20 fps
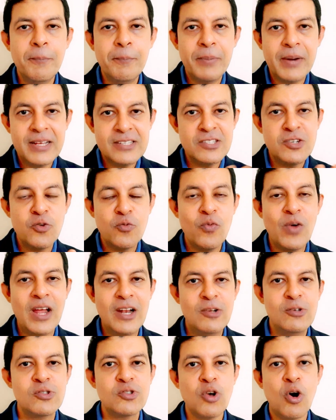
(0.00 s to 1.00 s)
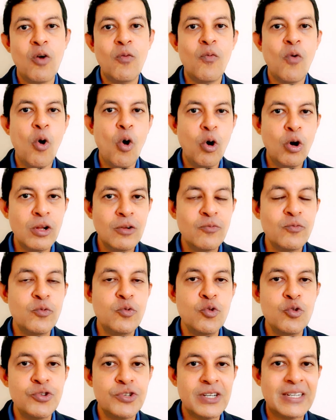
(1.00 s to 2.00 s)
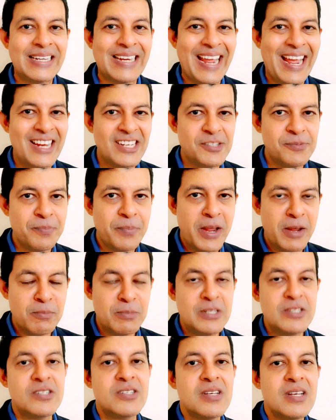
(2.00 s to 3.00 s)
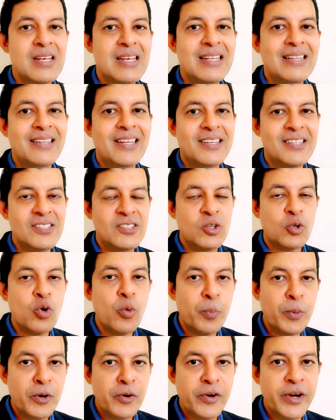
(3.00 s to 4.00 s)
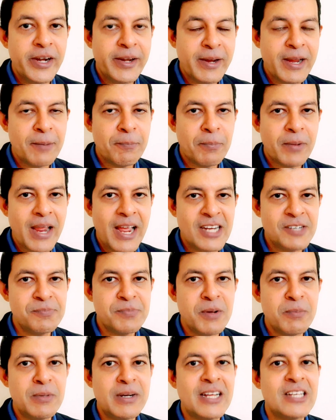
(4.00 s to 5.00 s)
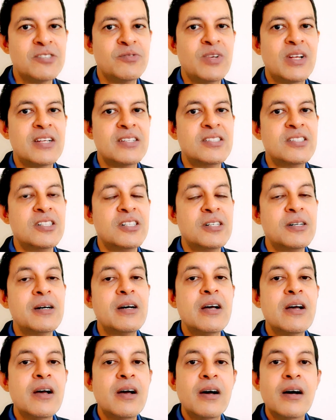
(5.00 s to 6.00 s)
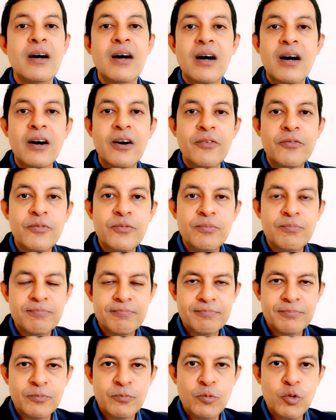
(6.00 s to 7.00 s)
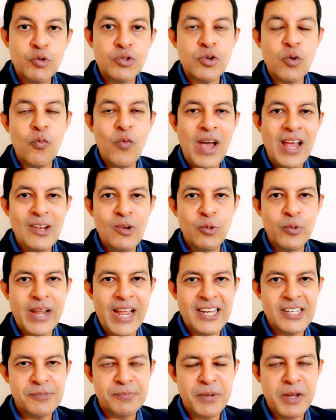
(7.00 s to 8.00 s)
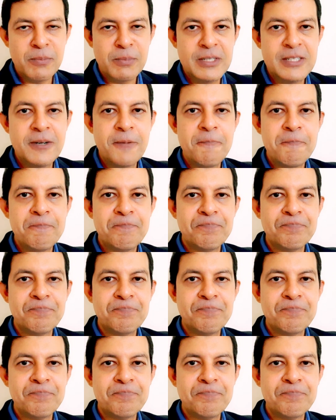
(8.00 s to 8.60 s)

present values of all future cash payments, that is the coupon rate cash payment as well as the future value cash payment,